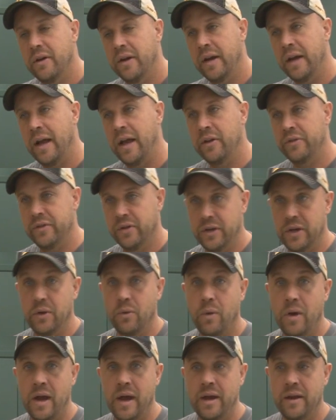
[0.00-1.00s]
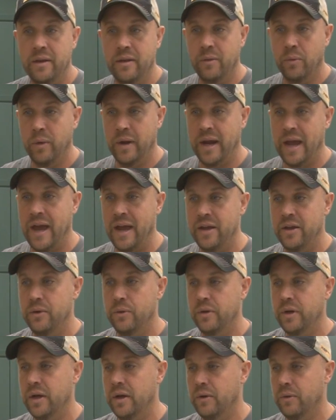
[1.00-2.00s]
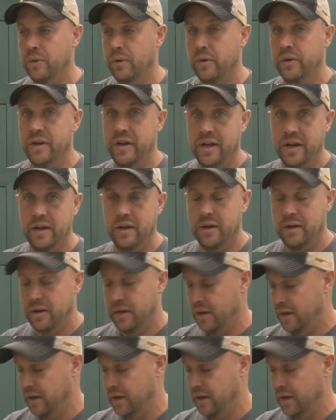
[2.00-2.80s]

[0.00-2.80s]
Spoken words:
and I'll tell you why the way I do it or did it